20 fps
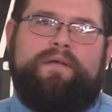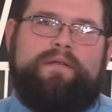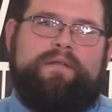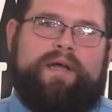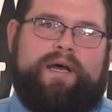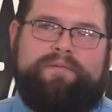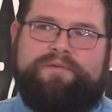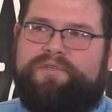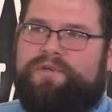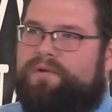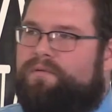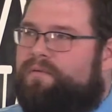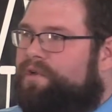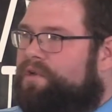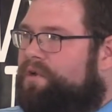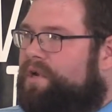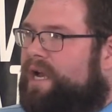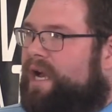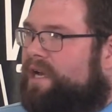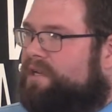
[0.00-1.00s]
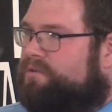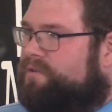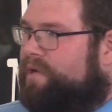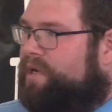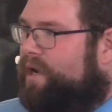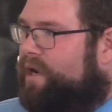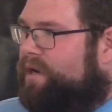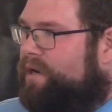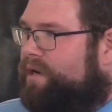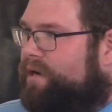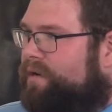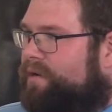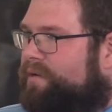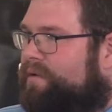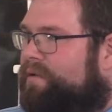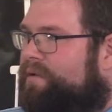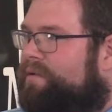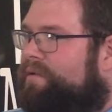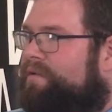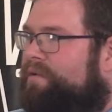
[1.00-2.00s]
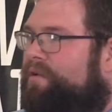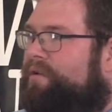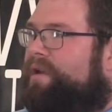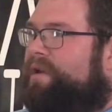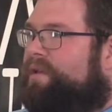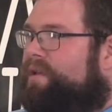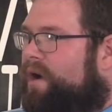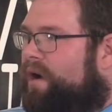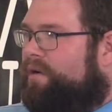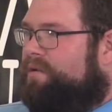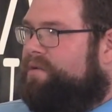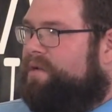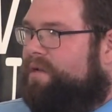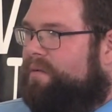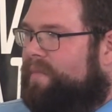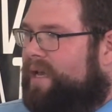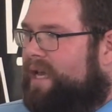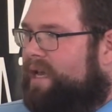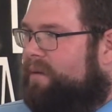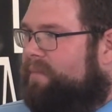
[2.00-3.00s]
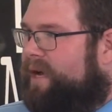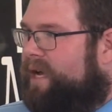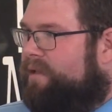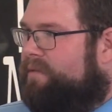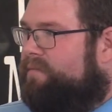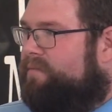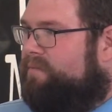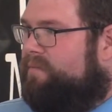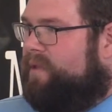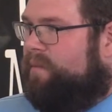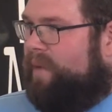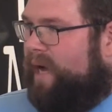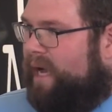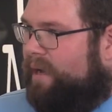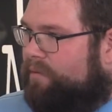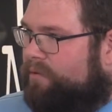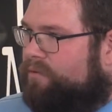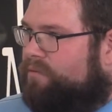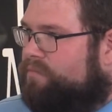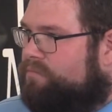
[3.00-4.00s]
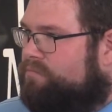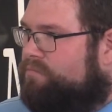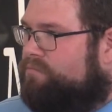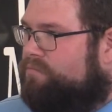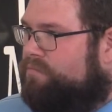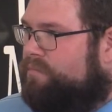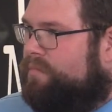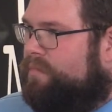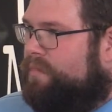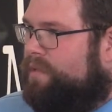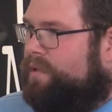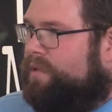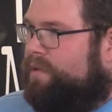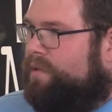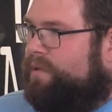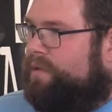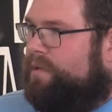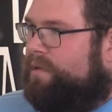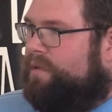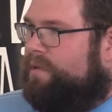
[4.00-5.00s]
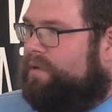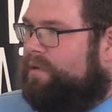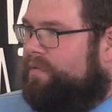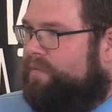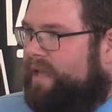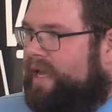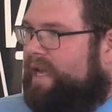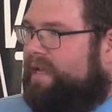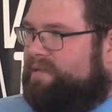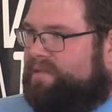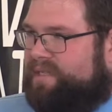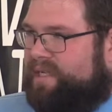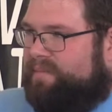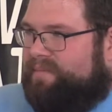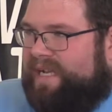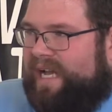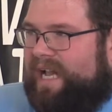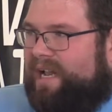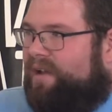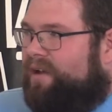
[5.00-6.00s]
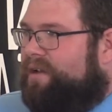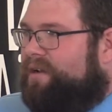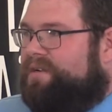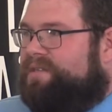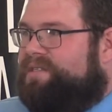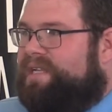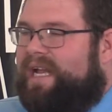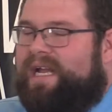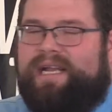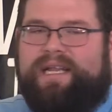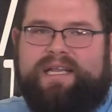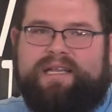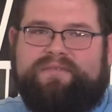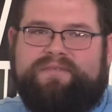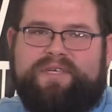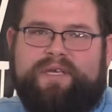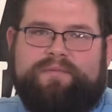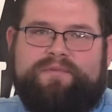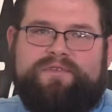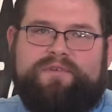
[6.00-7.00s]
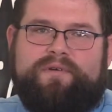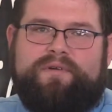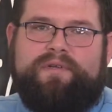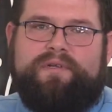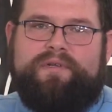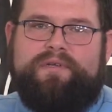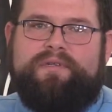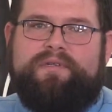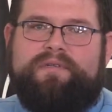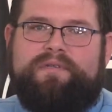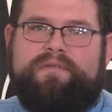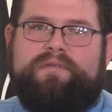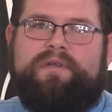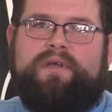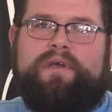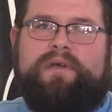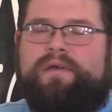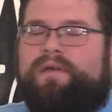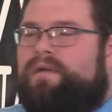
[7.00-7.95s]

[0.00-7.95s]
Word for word: I'm sure when you guys were younger, you could talk to a man about the Bible. Sure. They had some kind of understanding of some sort. Sure.